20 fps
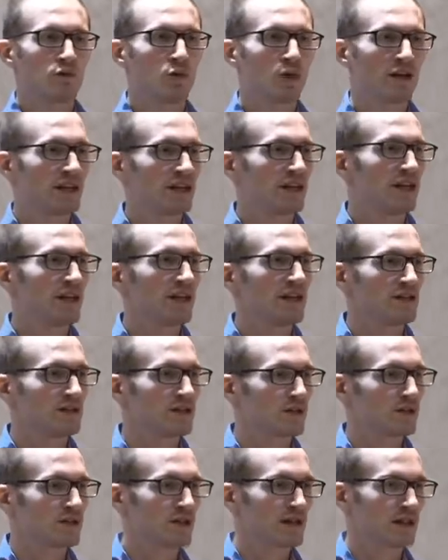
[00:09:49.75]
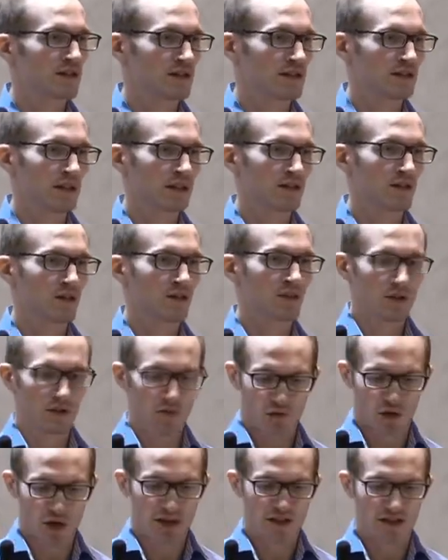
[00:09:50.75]
weak keys used in SSL uh,
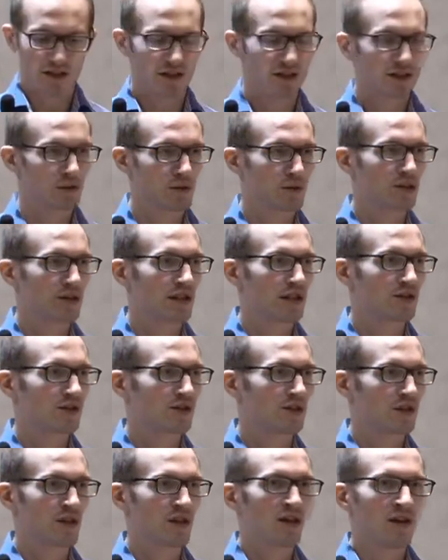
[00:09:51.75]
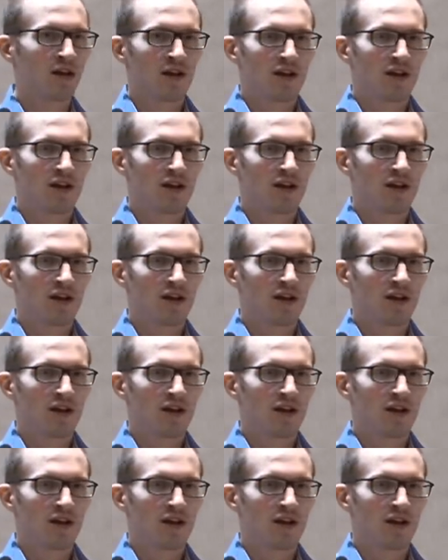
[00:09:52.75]
for SSL communication